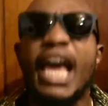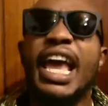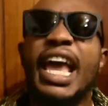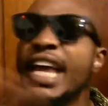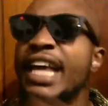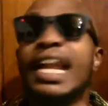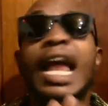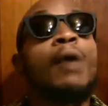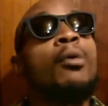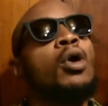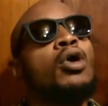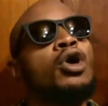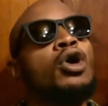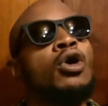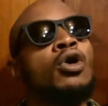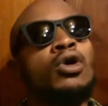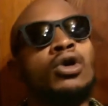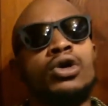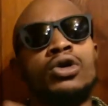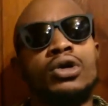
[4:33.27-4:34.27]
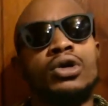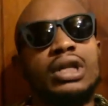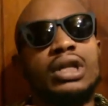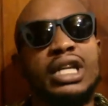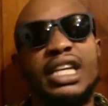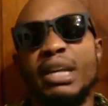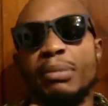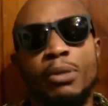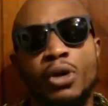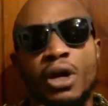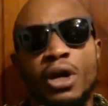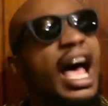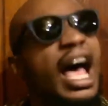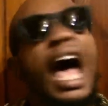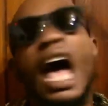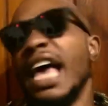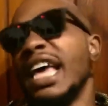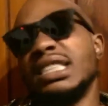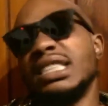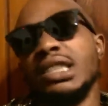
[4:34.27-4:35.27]
And I won't go on Google anymore.
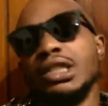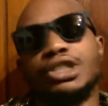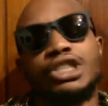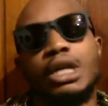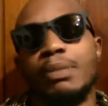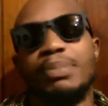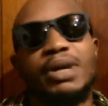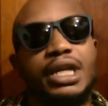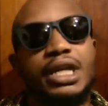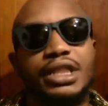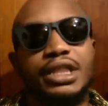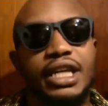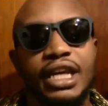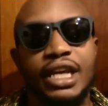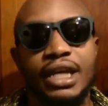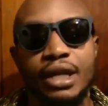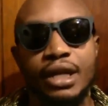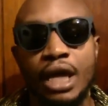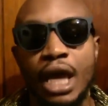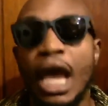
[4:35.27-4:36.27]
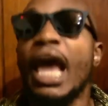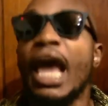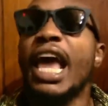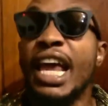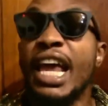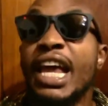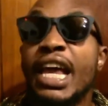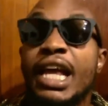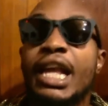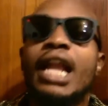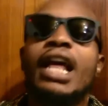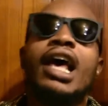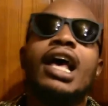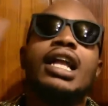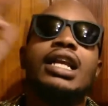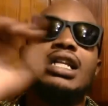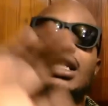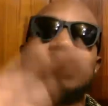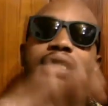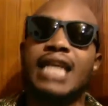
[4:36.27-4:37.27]
I ain't searching up anything. And
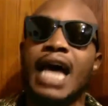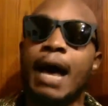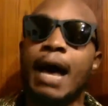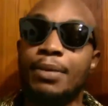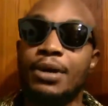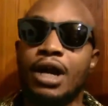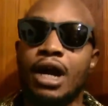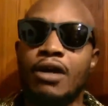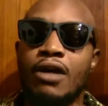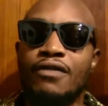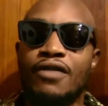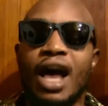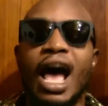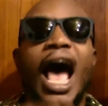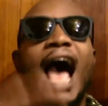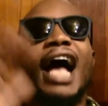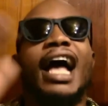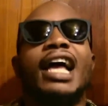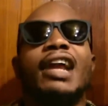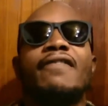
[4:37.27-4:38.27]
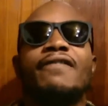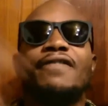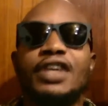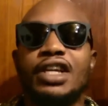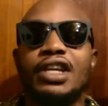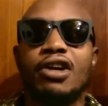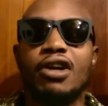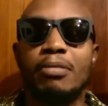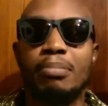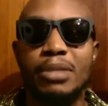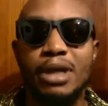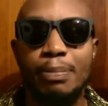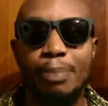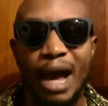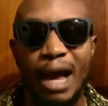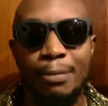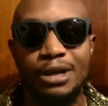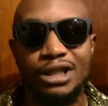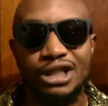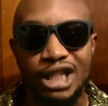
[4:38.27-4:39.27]
to top it off, I got a video of me
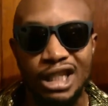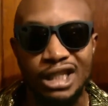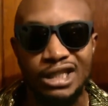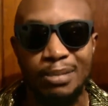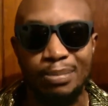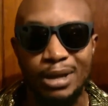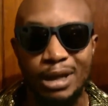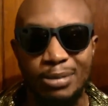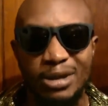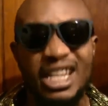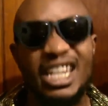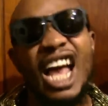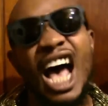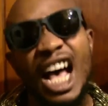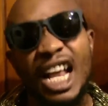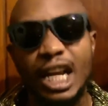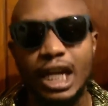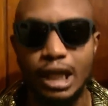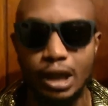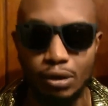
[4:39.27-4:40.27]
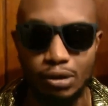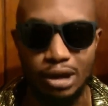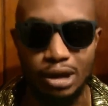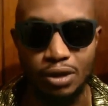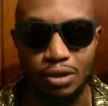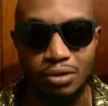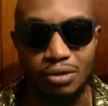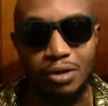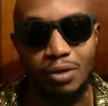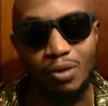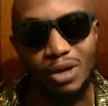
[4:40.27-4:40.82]
piping Justin Bieber in Honolulu.